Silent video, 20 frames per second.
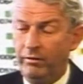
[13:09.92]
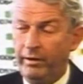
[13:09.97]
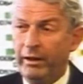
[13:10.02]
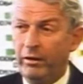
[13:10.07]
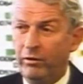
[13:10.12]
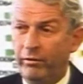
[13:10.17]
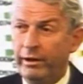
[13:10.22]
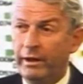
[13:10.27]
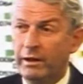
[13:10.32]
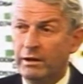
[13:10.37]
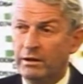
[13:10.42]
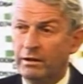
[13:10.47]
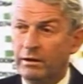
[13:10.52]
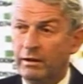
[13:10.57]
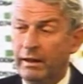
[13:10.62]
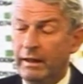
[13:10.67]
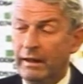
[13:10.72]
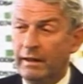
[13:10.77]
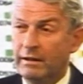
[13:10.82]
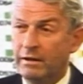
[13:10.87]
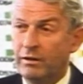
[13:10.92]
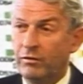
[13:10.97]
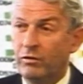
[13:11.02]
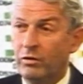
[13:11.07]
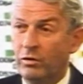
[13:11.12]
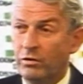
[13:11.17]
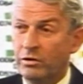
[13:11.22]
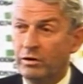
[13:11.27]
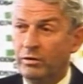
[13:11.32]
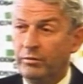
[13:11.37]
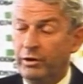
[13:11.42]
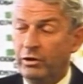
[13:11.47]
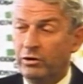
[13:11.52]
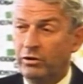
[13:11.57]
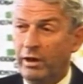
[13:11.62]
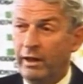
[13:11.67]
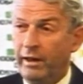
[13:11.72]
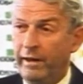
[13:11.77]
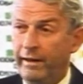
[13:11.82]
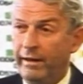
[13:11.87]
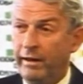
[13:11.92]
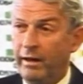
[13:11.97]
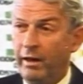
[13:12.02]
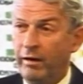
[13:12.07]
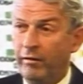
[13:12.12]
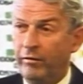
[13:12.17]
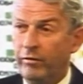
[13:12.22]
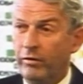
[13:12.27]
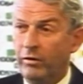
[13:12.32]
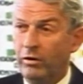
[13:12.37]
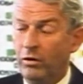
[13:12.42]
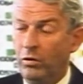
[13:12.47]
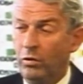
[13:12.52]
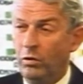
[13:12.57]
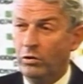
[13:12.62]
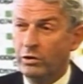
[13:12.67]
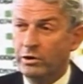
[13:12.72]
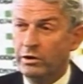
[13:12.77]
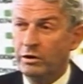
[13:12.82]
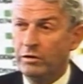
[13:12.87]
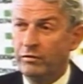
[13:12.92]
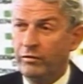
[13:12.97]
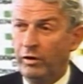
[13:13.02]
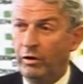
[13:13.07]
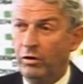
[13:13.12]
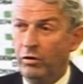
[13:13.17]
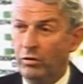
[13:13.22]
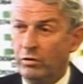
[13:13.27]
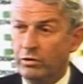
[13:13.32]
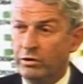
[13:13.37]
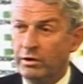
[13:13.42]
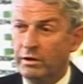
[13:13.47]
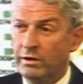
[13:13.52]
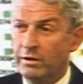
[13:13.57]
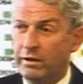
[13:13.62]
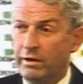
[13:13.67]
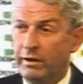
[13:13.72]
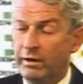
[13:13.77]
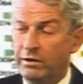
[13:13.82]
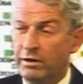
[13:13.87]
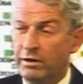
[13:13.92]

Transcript: real reason is, of course, that we try and have horses for courses. There are